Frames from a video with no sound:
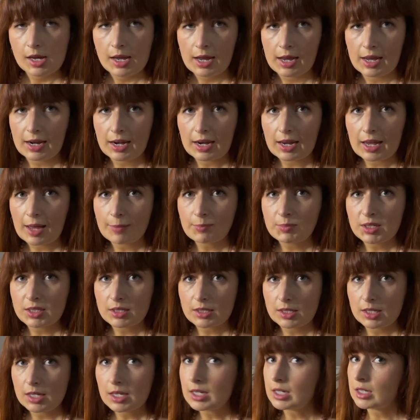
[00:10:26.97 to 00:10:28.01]
and it kept
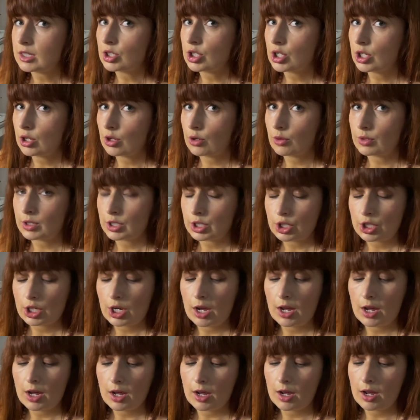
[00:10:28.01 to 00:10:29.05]
its heat too, which
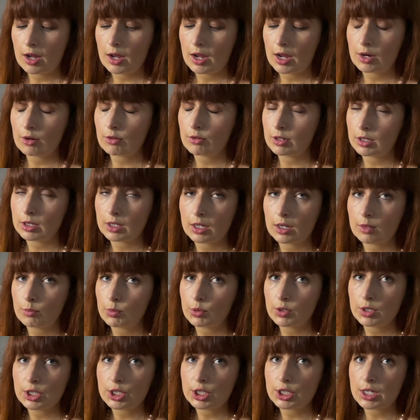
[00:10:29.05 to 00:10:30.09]
I really
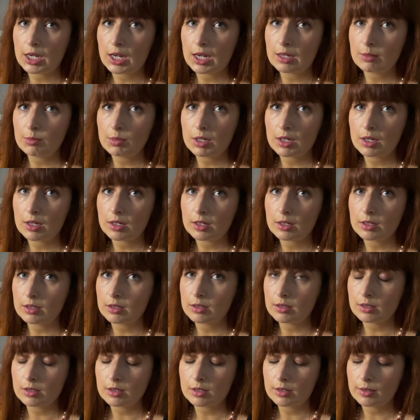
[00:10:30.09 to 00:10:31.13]
appreciate
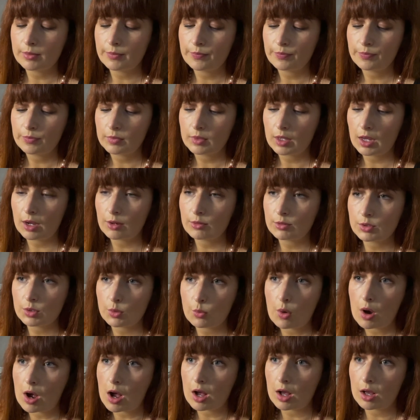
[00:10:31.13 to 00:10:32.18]
because that was a
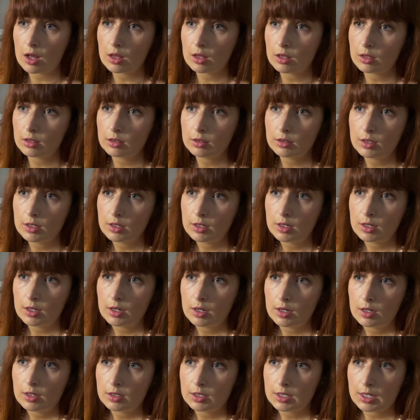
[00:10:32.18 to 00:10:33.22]
walk
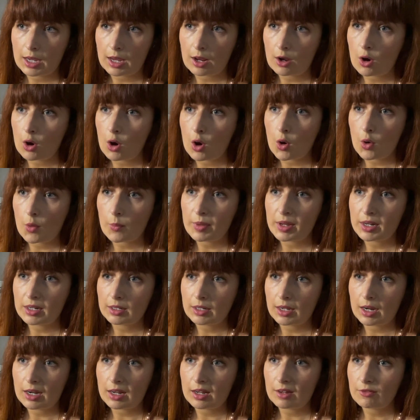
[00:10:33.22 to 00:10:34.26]
to get home, and
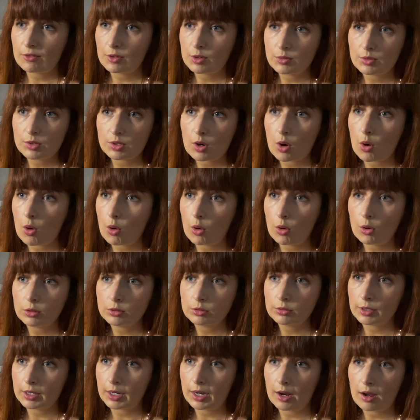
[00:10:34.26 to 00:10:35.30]
like if it was cold
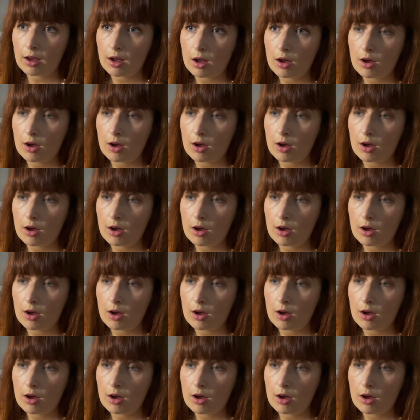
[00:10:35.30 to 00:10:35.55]
when I got